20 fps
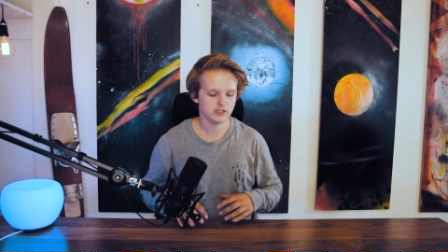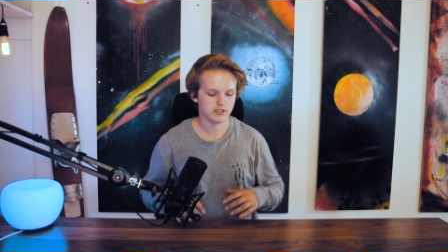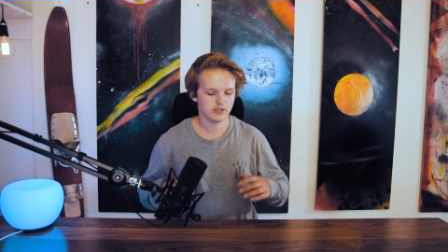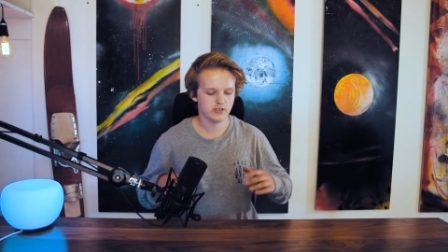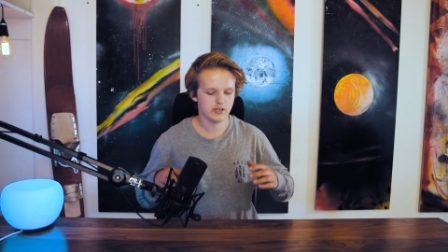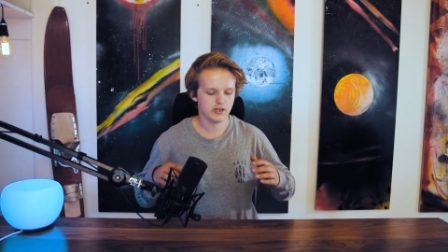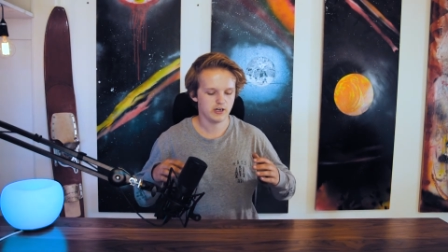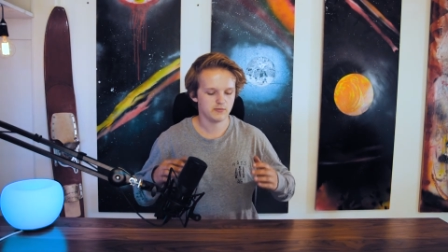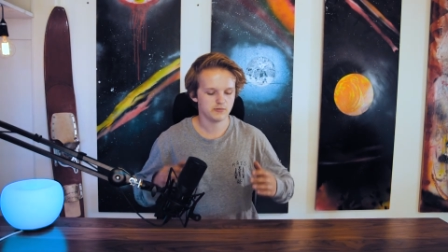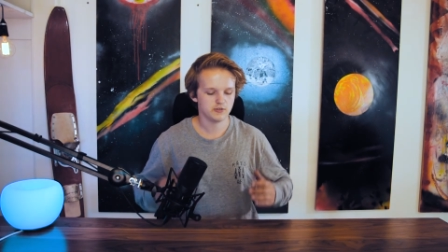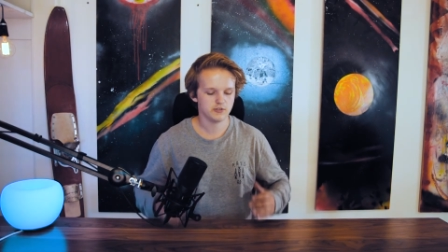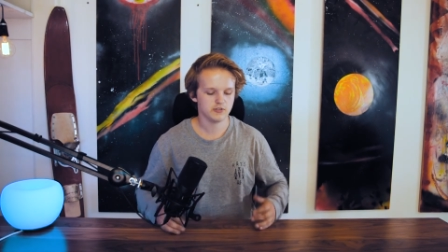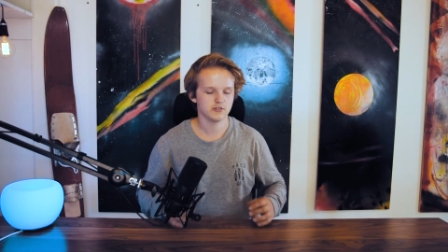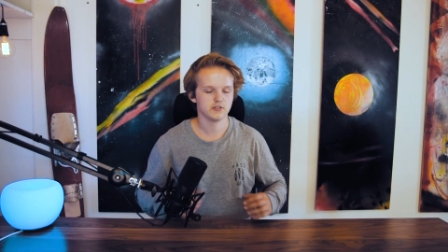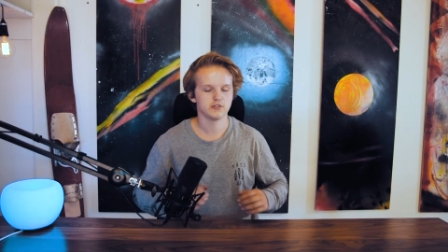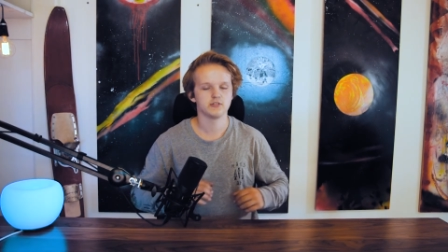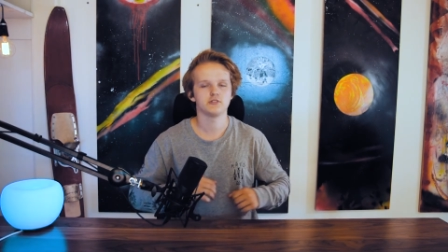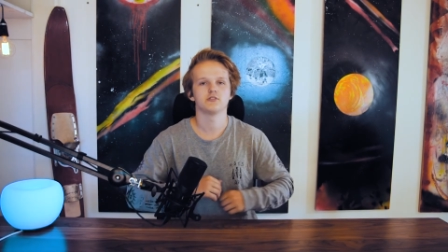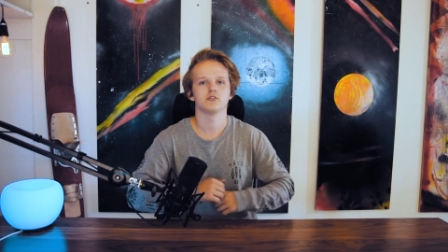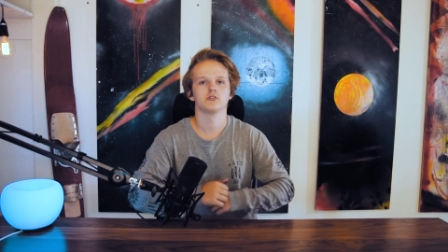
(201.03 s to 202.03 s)
it and I'm just going to
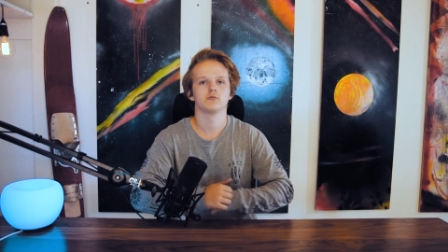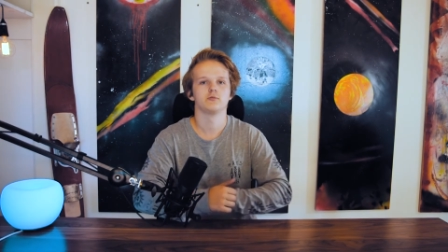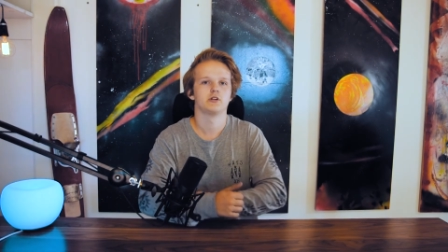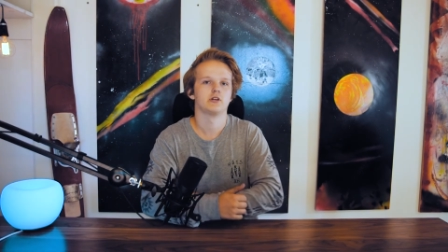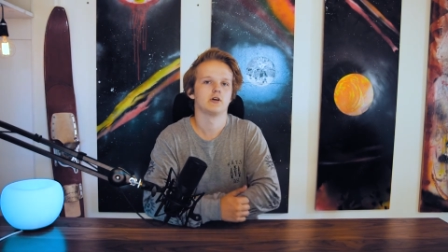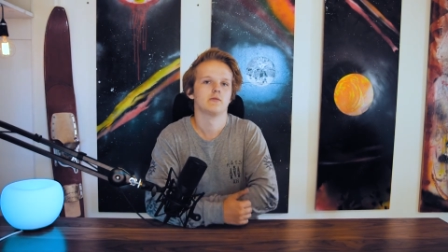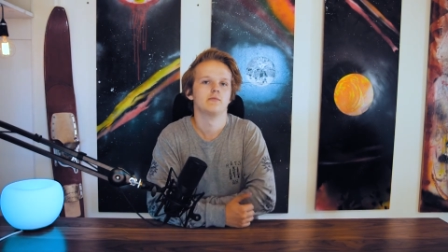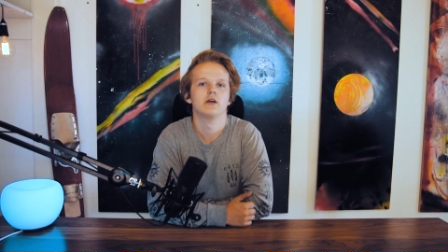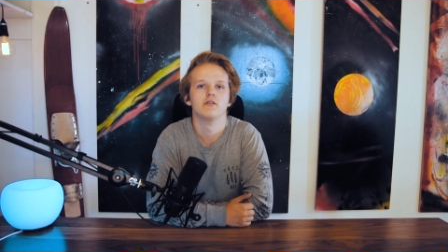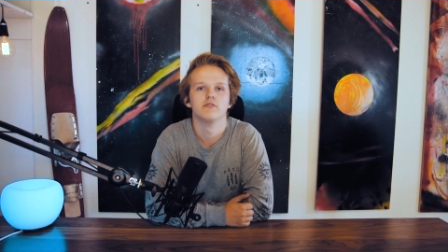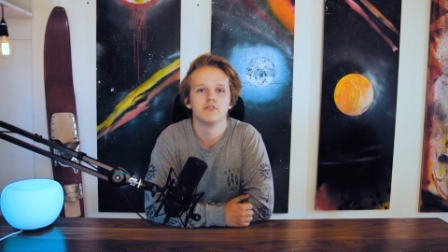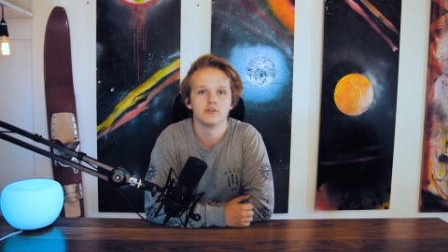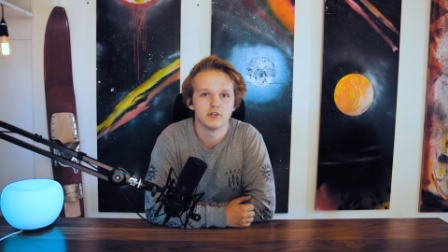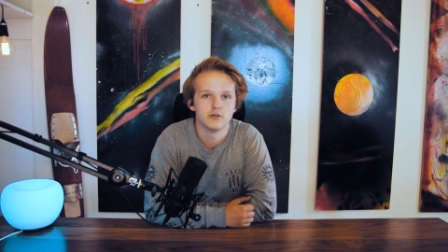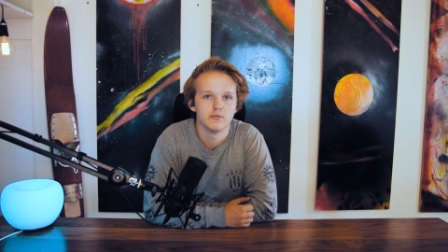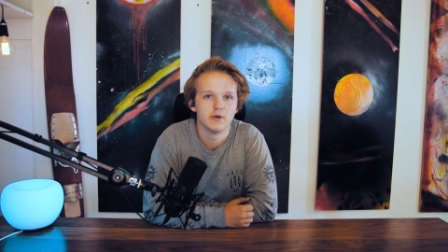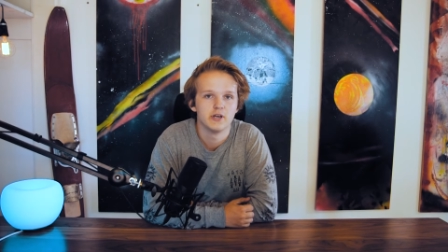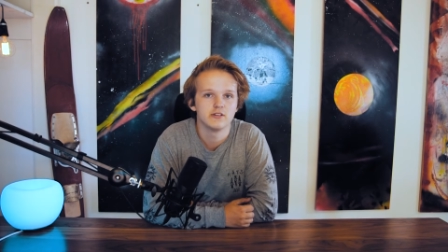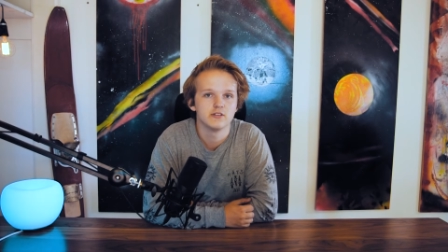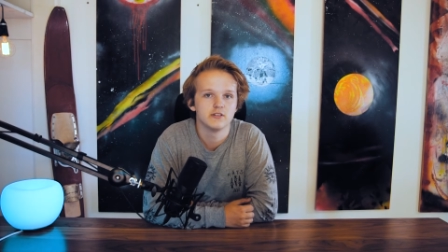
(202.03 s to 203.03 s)
stop and I'm never going to
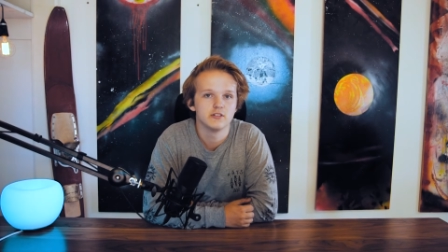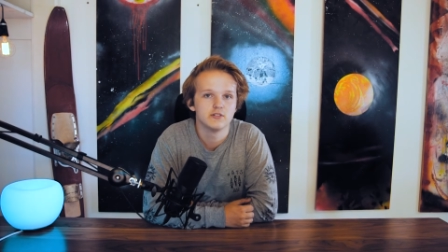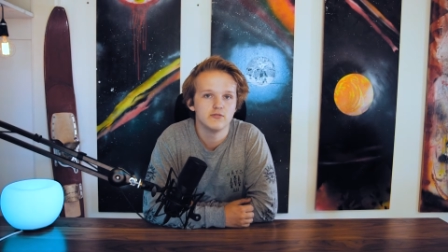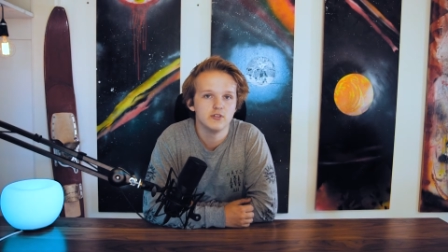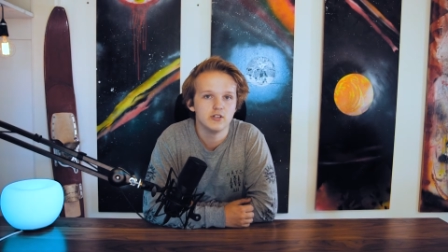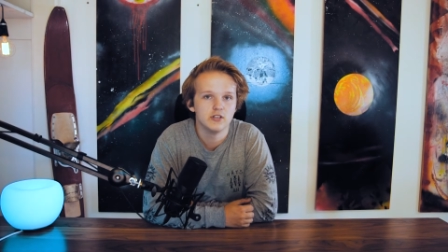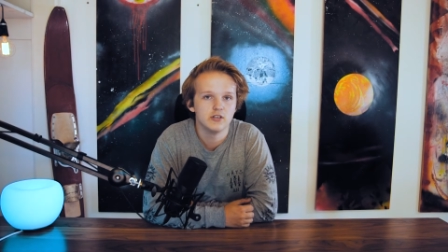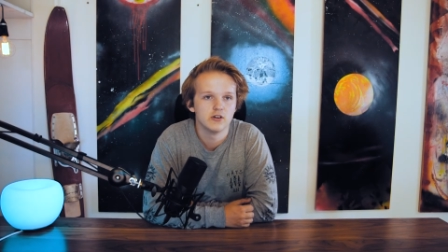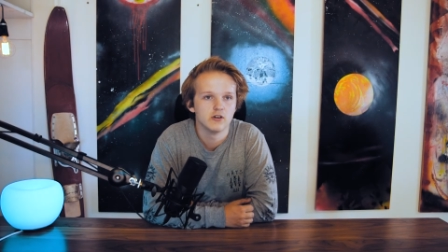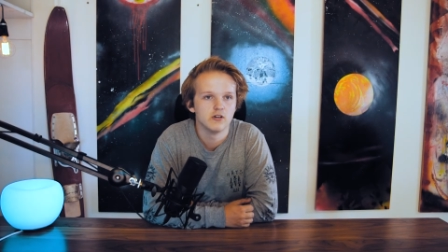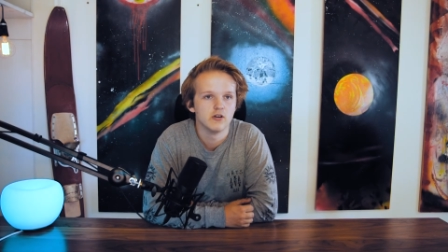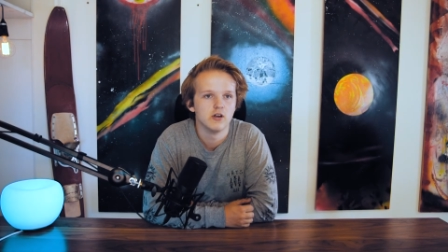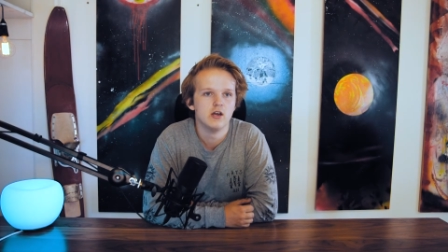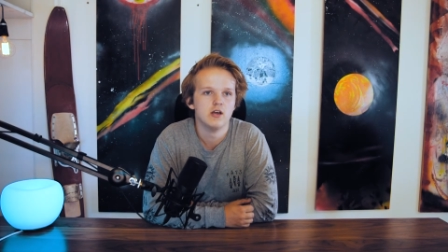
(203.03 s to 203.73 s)
make this video.